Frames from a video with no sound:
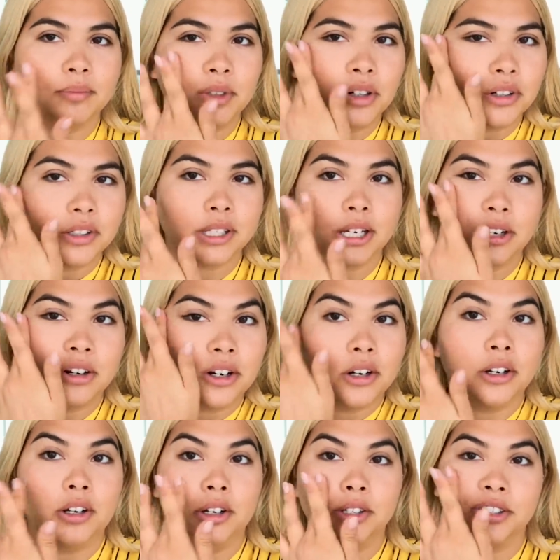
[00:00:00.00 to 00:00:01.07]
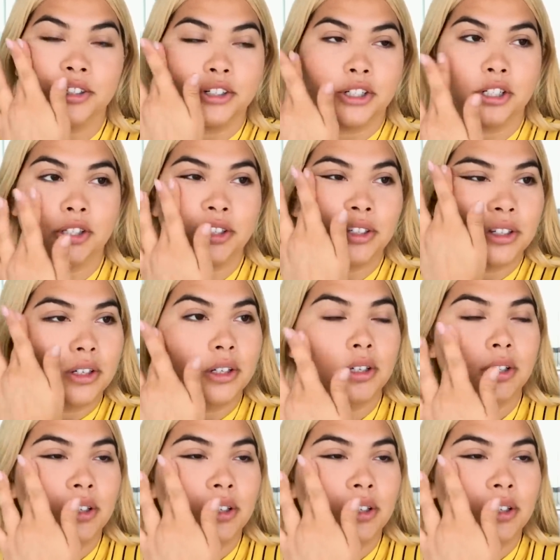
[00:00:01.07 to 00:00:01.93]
Girls Like Girls, or just,